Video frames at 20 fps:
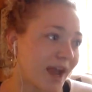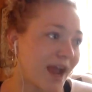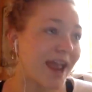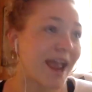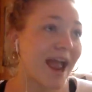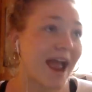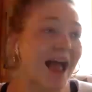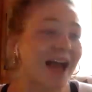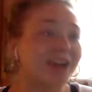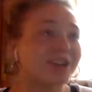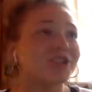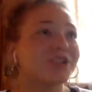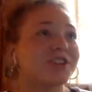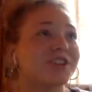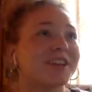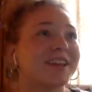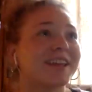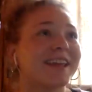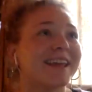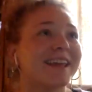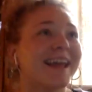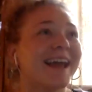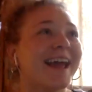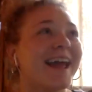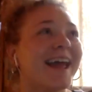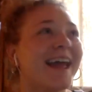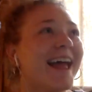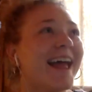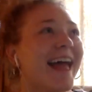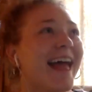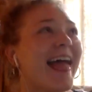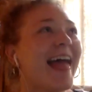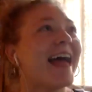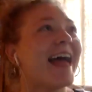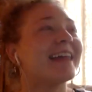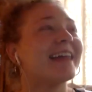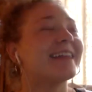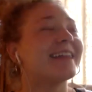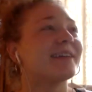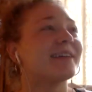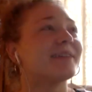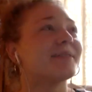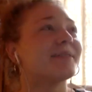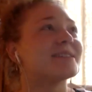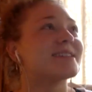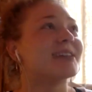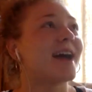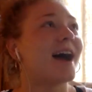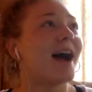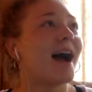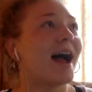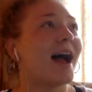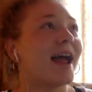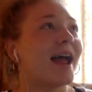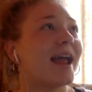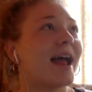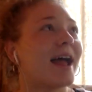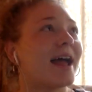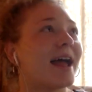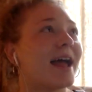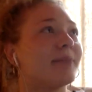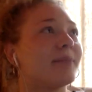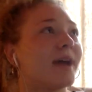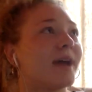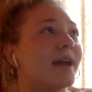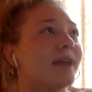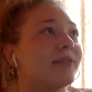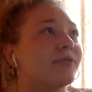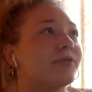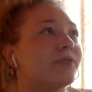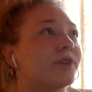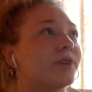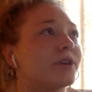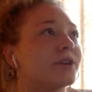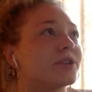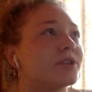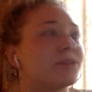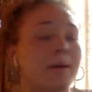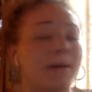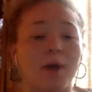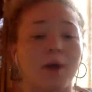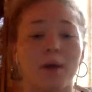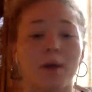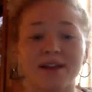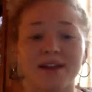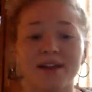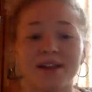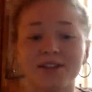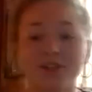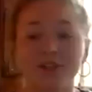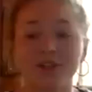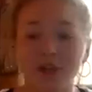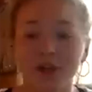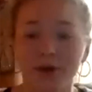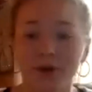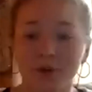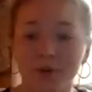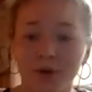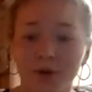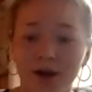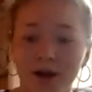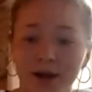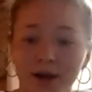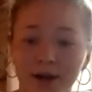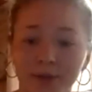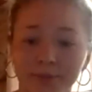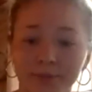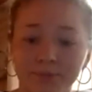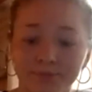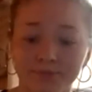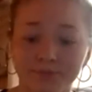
Actually, my mom had to go